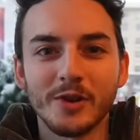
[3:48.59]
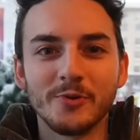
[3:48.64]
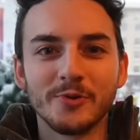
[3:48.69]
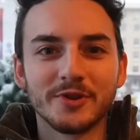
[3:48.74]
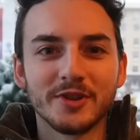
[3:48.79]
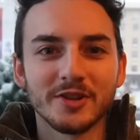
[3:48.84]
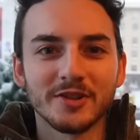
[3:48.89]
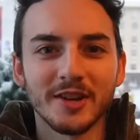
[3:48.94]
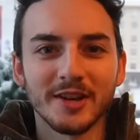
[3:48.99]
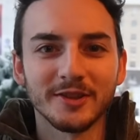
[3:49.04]
It
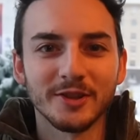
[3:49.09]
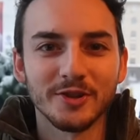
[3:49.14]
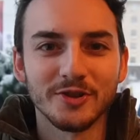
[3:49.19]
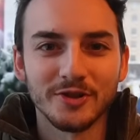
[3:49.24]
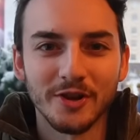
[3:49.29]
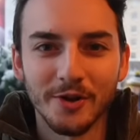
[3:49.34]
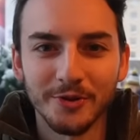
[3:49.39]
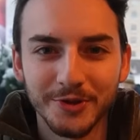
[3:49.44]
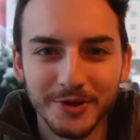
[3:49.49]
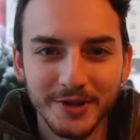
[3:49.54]
was just like the
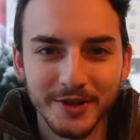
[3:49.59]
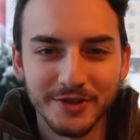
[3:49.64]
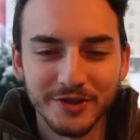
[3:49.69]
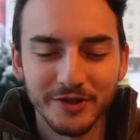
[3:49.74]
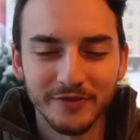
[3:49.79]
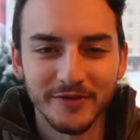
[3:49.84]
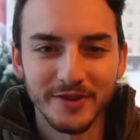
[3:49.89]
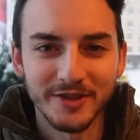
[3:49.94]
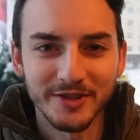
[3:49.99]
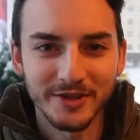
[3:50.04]
saltiness
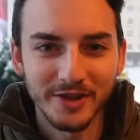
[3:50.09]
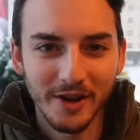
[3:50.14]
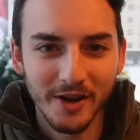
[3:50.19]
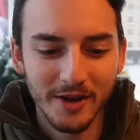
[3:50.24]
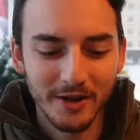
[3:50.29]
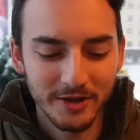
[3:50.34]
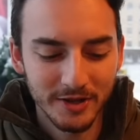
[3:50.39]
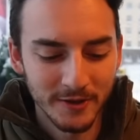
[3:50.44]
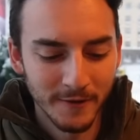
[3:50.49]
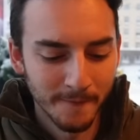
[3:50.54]
of the
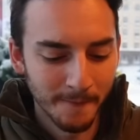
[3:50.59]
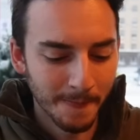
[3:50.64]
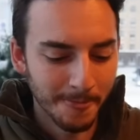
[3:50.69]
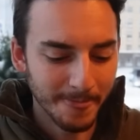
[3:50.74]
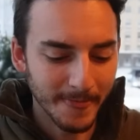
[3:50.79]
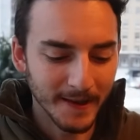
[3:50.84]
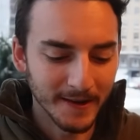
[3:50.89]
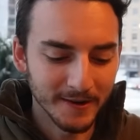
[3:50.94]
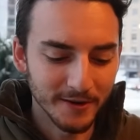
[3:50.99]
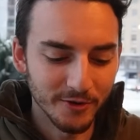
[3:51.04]
sauce,
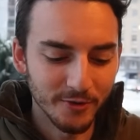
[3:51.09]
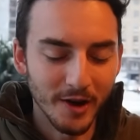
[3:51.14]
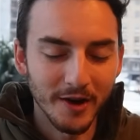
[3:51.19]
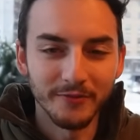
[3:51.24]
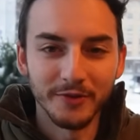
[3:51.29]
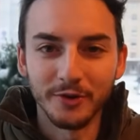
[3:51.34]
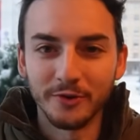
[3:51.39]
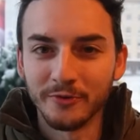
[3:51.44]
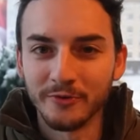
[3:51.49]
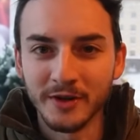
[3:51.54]
and then you have
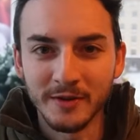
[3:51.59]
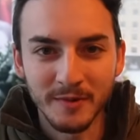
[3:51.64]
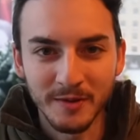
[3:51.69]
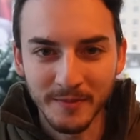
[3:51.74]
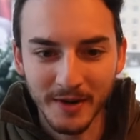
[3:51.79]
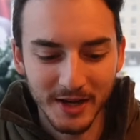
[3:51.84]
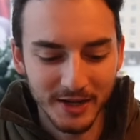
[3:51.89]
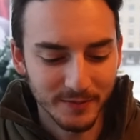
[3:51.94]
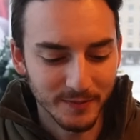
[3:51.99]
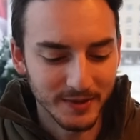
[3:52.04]
the creamy
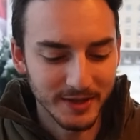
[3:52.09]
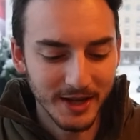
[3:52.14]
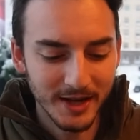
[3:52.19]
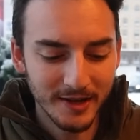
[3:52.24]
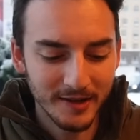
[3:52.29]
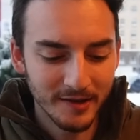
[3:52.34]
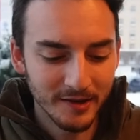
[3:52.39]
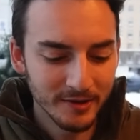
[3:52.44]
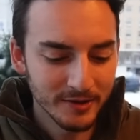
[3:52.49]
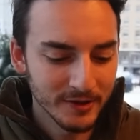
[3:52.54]
mashed
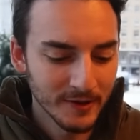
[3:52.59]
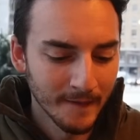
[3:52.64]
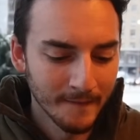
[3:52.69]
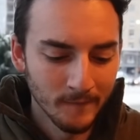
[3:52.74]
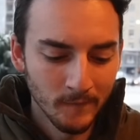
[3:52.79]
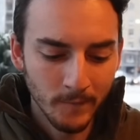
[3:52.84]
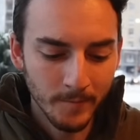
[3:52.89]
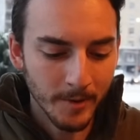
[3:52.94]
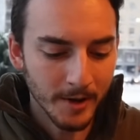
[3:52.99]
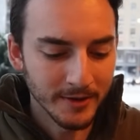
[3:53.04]
potatoes,
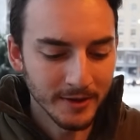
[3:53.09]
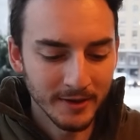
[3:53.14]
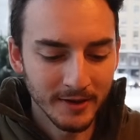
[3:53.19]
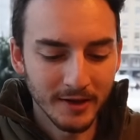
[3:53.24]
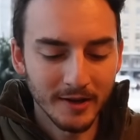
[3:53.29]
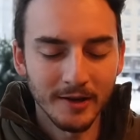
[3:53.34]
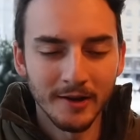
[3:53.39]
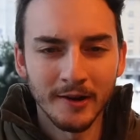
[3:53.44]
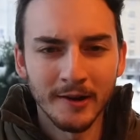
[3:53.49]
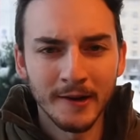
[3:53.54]
and then the
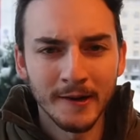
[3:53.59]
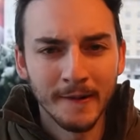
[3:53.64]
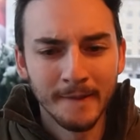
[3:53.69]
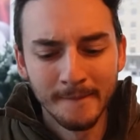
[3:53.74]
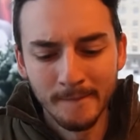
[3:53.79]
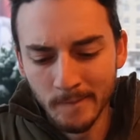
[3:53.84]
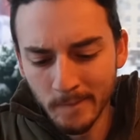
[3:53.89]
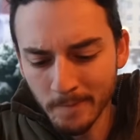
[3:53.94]
cod.